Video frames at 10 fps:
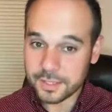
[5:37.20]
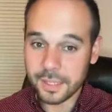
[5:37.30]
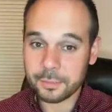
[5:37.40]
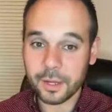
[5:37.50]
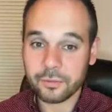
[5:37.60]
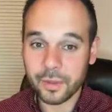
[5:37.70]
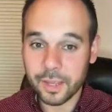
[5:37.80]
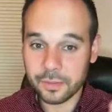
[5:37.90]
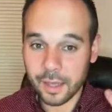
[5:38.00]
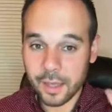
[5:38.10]
Instead, by
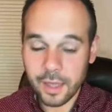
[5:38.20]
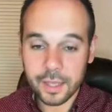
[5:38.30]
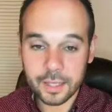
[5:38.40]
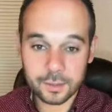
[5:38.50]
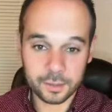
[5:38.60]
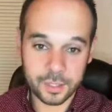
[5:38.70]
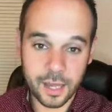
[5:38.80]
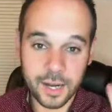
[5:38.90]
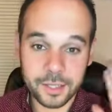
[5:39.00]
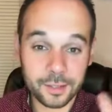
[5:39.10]
faith, he looked
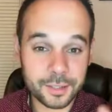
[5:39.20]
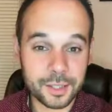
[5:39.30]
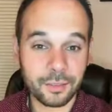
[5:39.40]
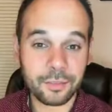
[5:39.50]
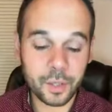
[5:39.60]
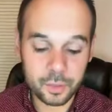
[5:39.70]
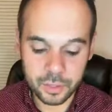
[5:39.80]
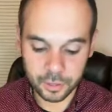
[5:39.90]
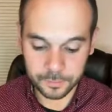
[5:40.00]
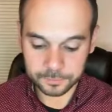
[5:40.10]
to God and he looked to the
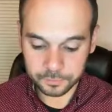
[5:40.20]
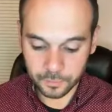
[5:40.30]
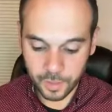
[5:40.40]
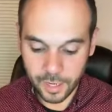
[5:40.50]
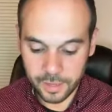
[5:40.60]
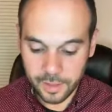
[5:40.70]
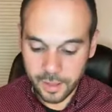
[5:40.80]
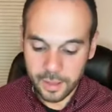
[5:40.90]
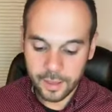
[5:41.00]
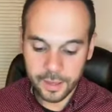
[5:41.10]
future. Okay?
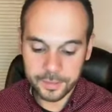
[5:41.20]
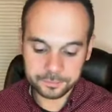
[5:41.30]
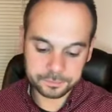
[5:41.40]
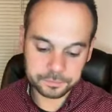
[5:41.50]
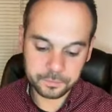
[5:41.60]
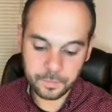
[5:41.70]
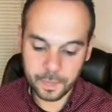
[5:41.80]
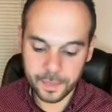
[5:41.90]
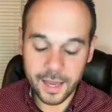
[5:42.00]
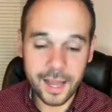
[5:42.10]
And
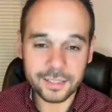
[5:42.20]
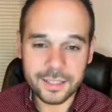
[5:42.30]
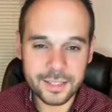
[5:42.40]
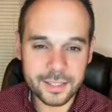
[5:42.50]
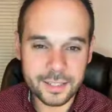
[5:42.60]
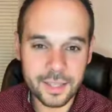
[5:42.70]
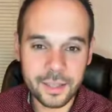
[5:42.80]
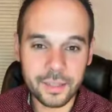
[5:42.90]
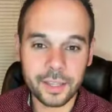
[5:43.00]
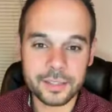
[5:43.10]
God doesn't
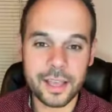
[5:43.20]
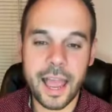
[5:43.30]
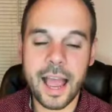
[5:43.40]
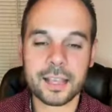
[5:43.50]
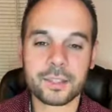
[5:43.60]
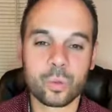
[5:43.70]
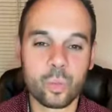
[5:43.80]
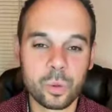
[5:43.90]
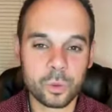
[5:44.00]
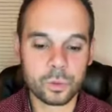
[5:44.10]
see things as the
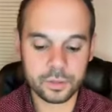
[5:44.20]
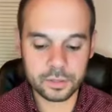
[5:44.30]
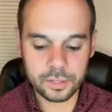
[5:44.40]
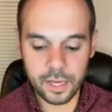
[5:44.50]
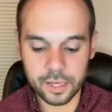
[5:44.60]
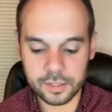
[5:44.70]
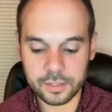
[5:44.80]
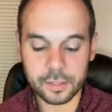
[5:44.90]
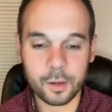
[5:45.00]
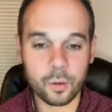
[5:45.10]
world
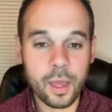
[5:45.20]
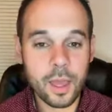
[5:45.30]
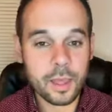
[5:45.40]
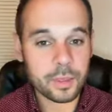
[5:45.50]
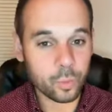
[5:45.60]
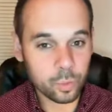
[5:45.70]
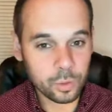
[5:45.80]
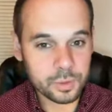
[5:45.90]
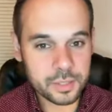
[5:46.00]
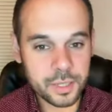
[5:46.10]
does. You know, the
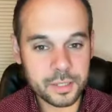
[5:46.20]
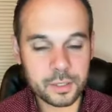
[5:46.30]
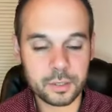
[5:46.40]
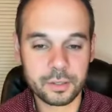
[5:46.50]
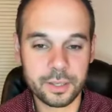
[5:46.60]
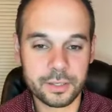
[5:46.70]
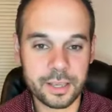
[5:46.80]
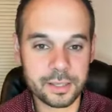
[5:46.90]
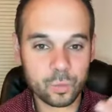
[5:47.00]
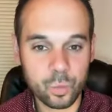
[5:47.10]
world sees certain
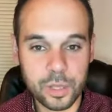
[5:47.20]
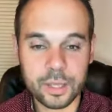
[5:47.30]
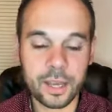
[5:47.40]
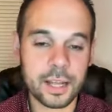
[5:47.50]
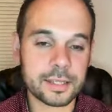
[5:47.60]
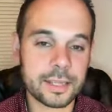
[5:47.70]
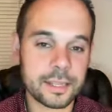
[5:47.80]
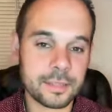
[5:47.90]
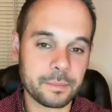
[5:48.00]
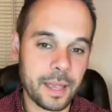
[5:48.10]
things as weak, God
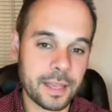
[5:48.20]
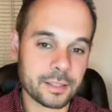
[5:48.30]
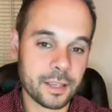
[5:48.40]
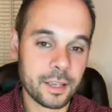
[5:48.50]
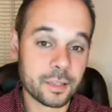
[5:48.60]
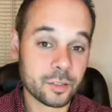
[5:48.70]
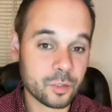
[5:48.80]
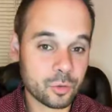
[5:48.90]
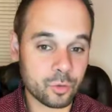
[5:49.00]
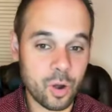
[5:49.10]
sees them as
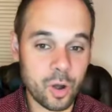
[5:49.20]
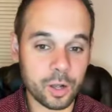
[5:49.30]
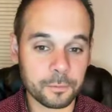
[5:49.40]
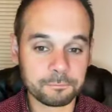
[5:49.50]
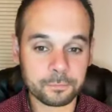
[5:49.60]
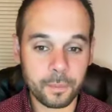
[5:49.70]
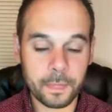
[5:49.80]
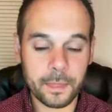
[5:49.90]
strong.